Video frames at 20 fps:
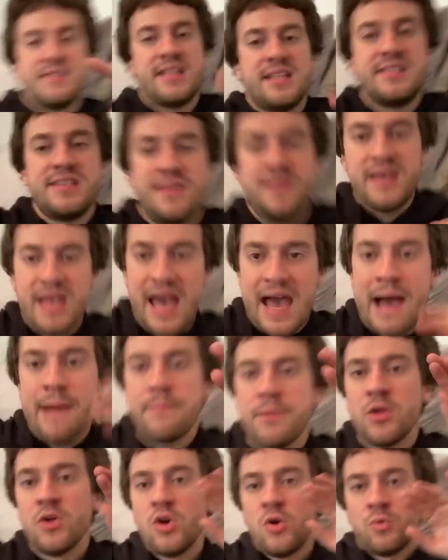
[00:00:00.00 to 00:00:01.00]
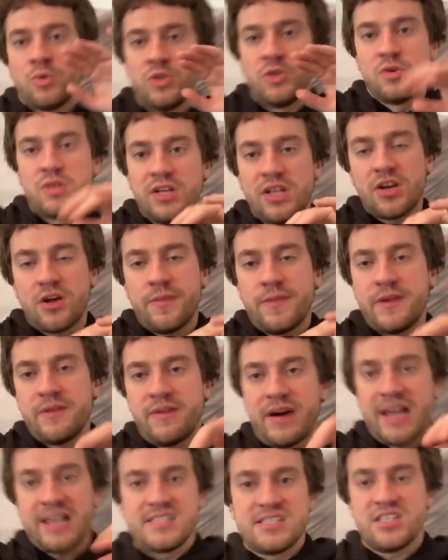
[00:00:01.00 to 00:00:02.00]
that's in the app. When you click on the
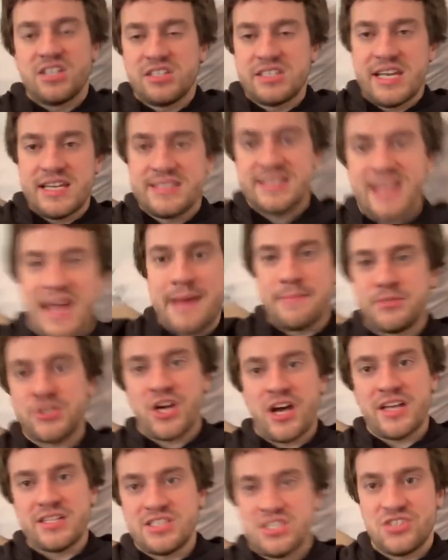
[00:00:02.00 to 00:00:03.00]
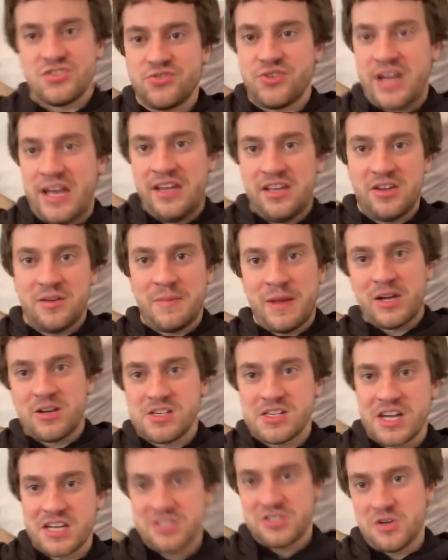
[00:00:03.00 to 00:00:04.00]
device, it'll take snapshots. It's great. You know, my car
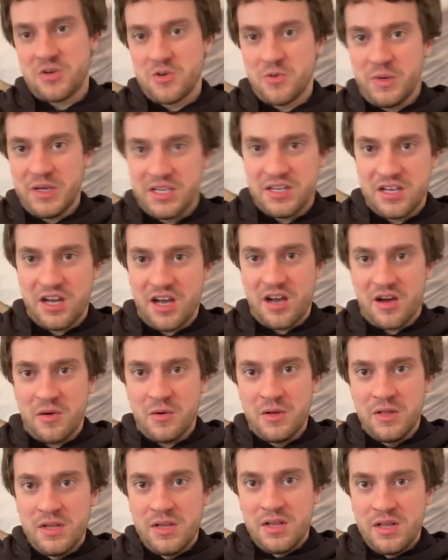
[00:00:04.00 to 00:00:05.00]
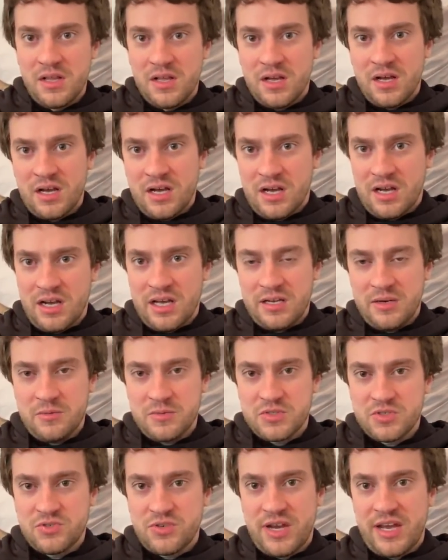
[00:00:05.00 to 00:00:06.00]
got towed a week ago uh, and it
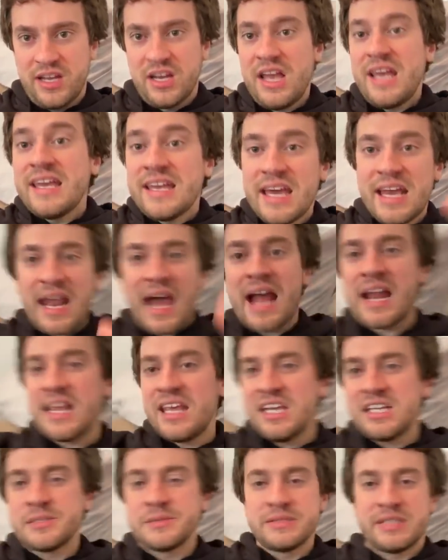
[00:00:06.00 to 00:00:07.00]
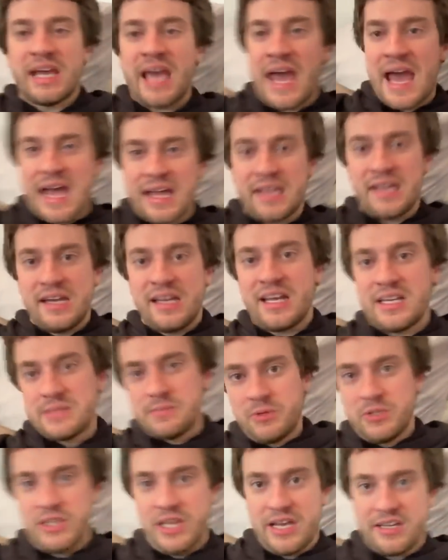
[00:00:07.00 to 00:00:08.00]
was great. Get out of here with the hacking and
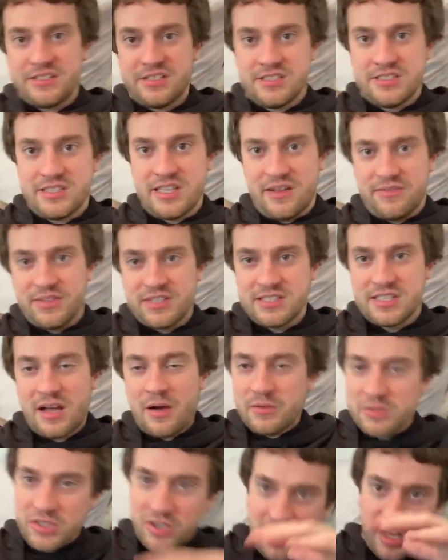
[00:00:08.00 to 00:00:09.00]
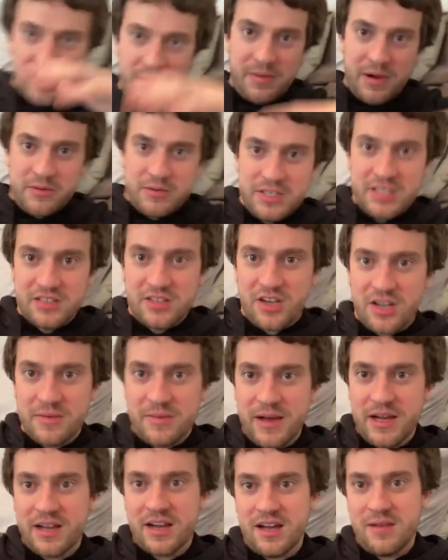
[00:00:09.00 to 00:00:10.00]
exploitation stuff. That's not what we're talking about. We're here to talk
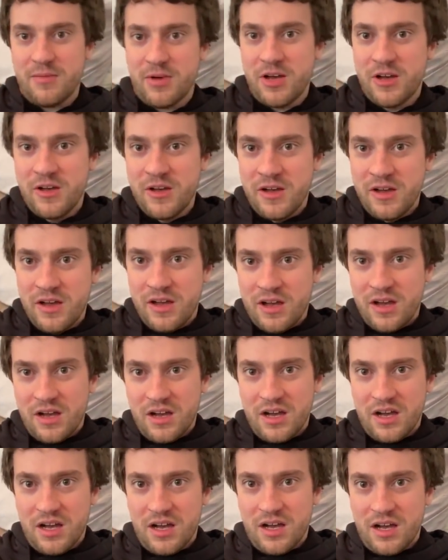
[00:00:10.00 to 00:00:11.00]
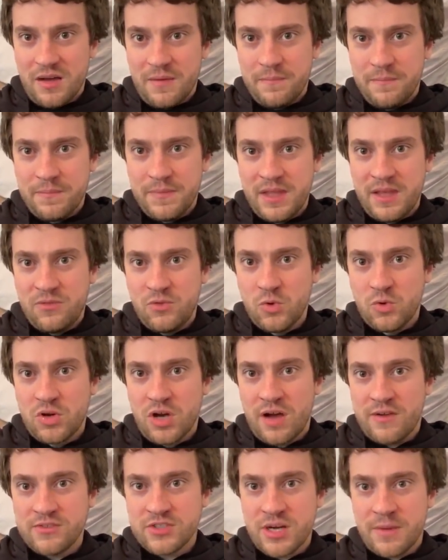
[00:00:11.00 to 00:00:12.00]
about comma. Um, if you
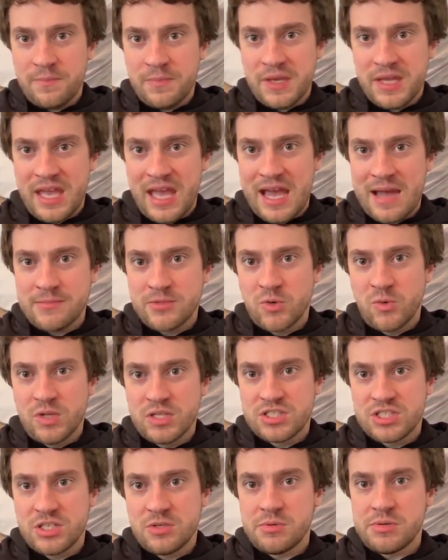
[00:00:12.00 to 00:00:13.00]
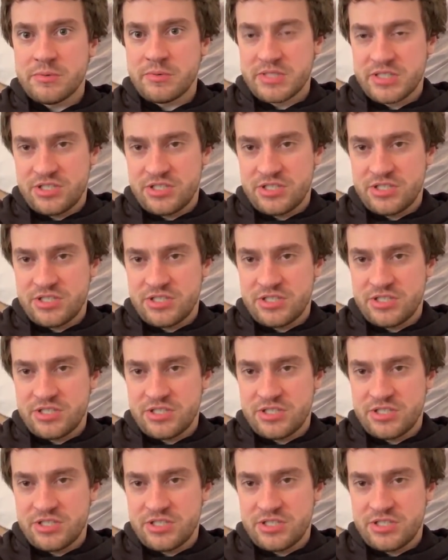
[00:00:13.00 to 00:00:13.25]
cover up the camera, will it still work with